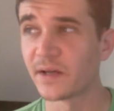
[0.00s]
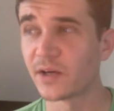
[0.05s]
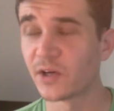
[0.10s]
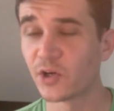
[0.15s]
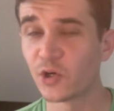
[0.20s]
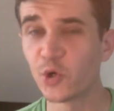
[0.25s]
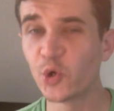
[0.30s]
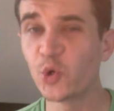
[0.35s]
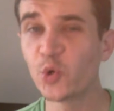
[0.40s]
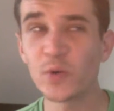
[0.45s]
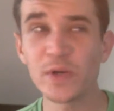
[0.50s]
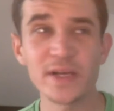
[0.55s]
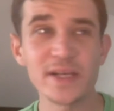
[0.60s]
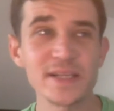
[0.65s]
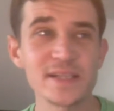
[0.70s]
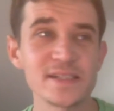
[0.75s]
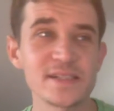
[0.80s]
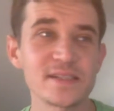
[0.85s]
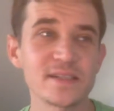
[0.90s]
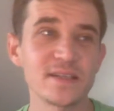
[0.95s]
Who
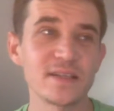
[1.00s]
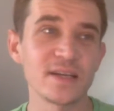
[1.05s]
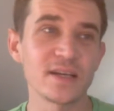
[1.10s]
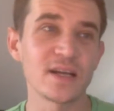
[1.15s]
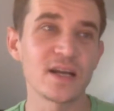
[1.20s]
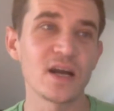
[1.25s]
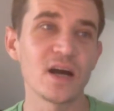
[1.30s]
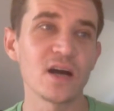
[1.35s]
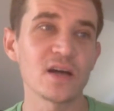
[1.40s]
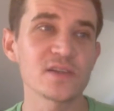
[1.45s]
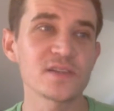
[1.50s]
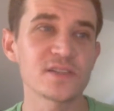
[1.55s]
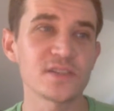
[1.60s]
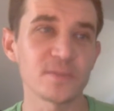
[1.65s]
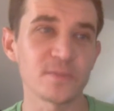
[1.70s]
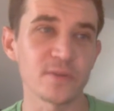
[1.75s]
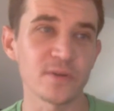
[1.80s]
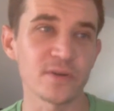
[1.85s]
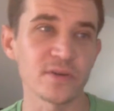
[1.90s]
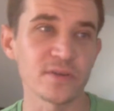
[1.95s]
is the
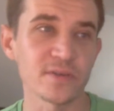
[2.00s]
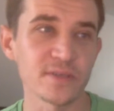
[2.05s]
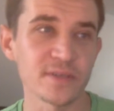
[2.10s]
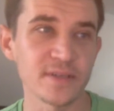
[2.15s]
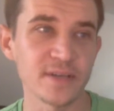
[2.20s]
customer?